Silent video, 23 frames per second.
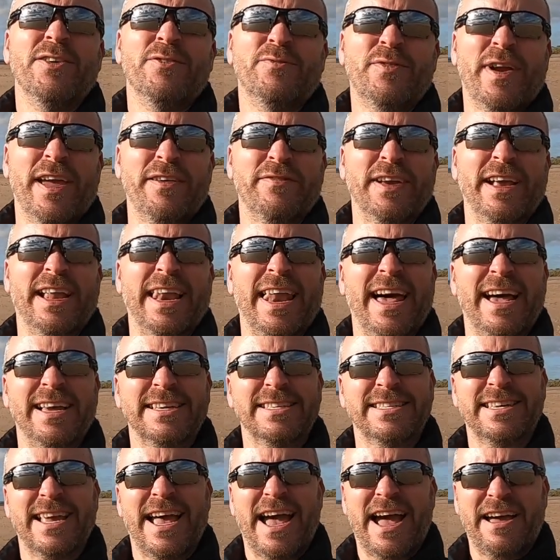
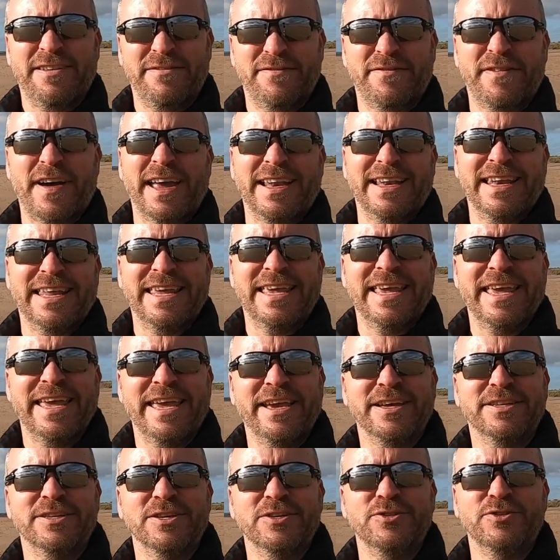Ravenglass, and finally
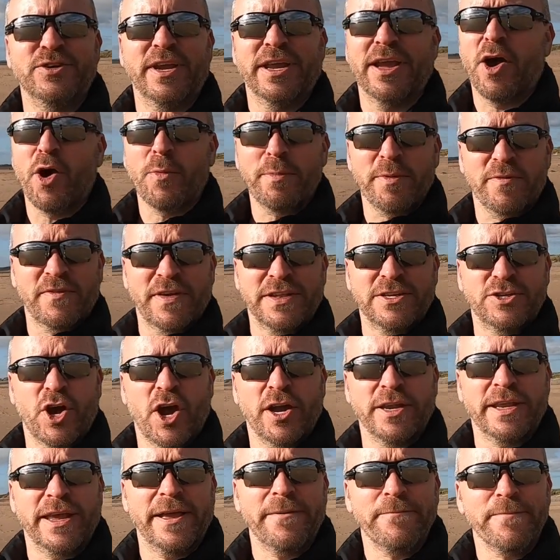here to Drigg. I hope you've
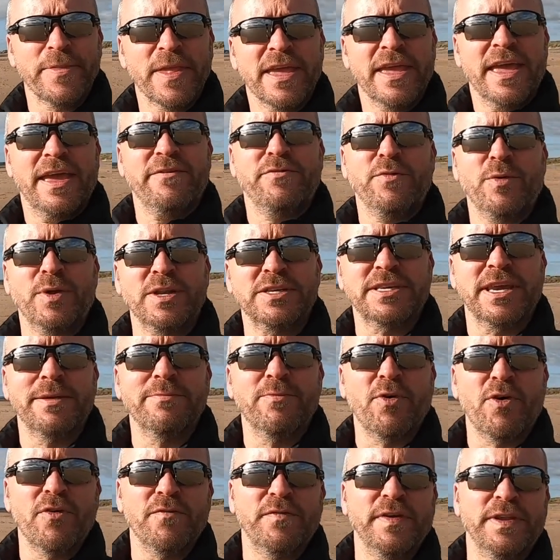enjoyed it. If you want to see
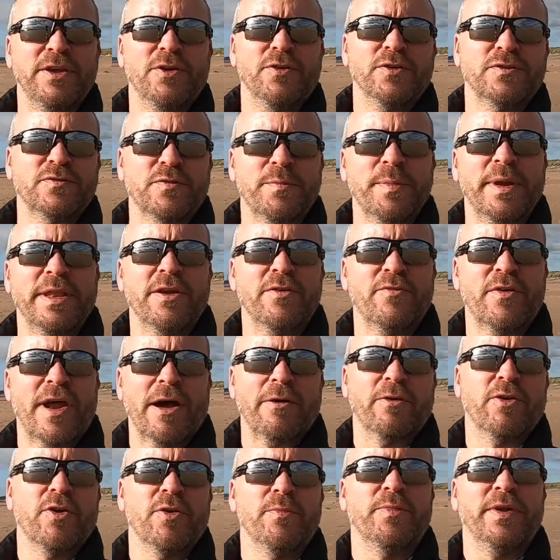more videos from in and
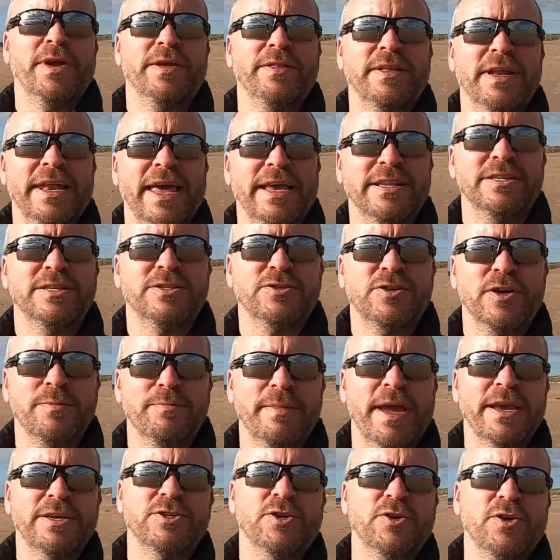around Cumbria and the Lake District,
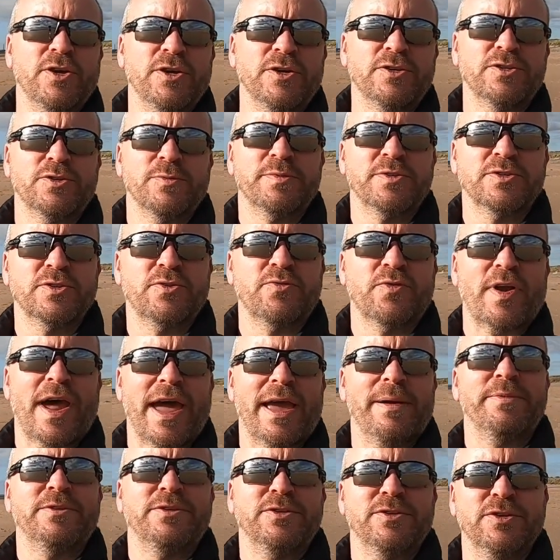make sure you
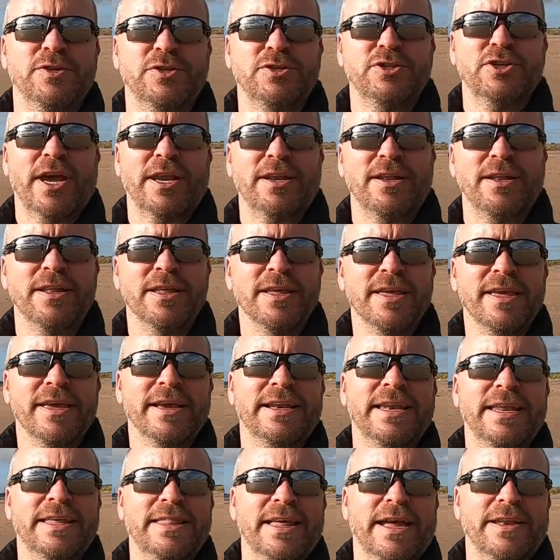subscribe to the channel,
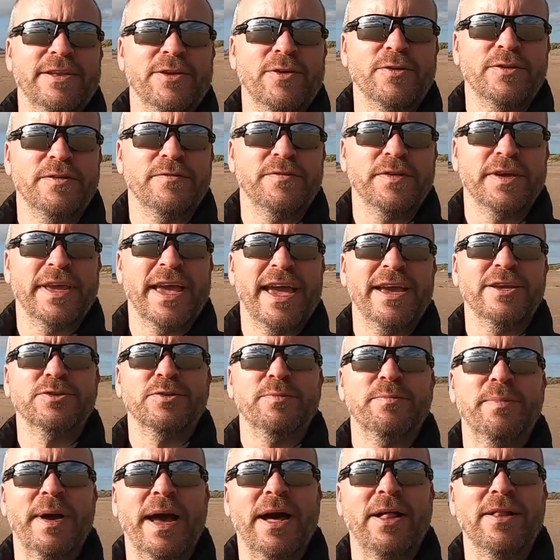click that notification
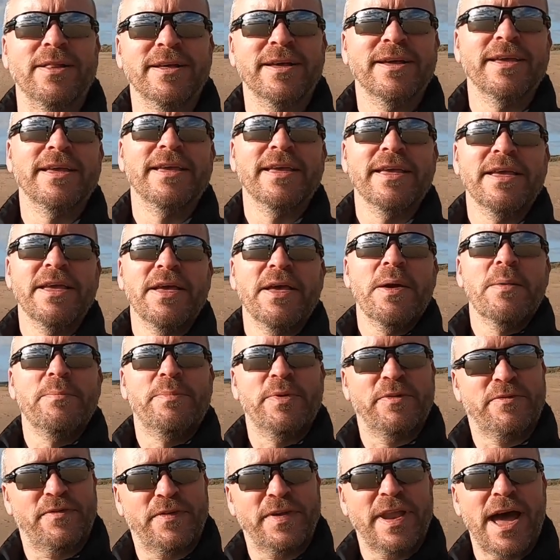bell.
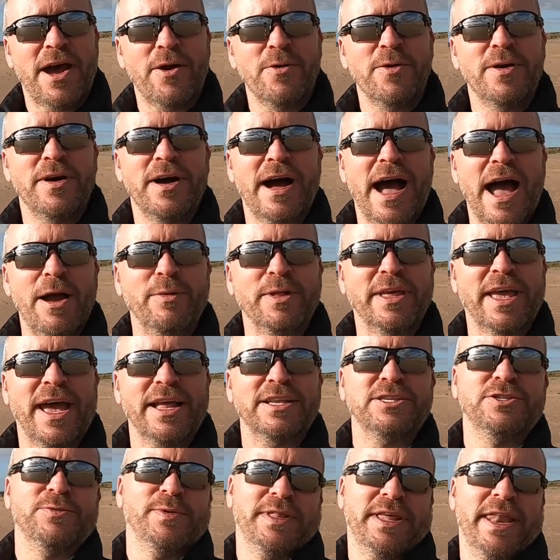But for now, I will
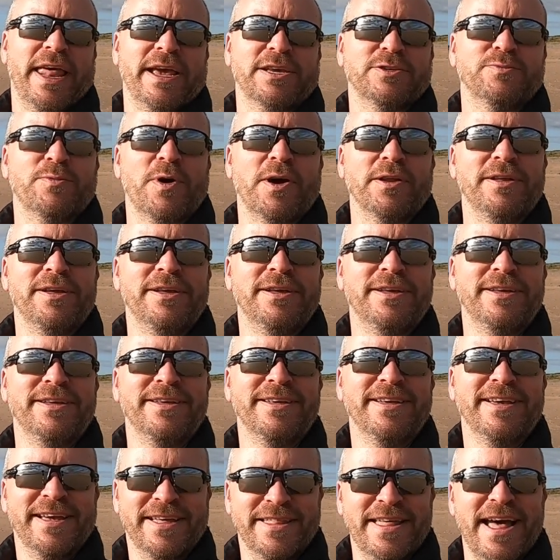catch you in the next one.
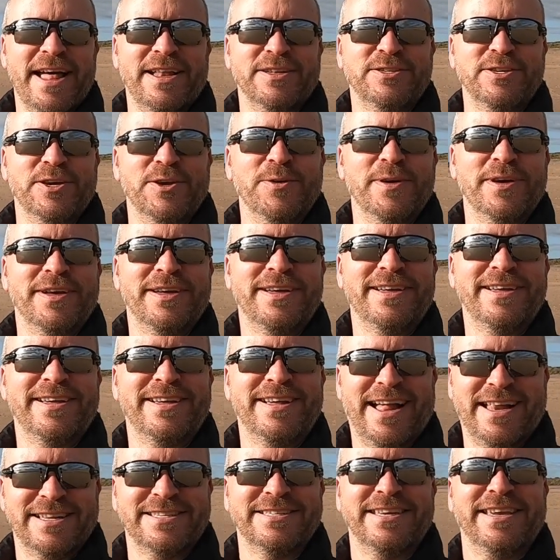That'll do.
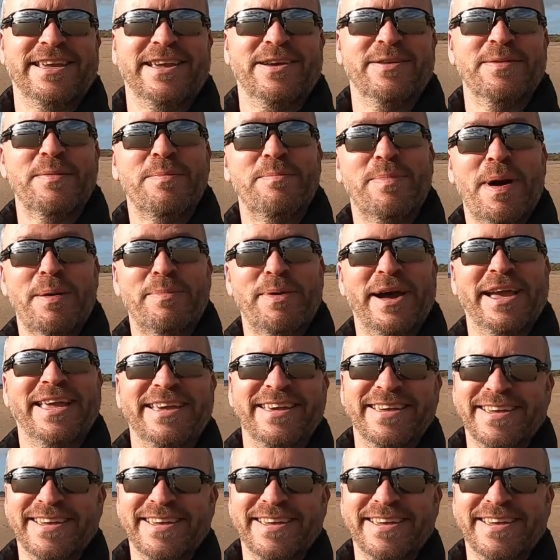I'll see you. Bye bye.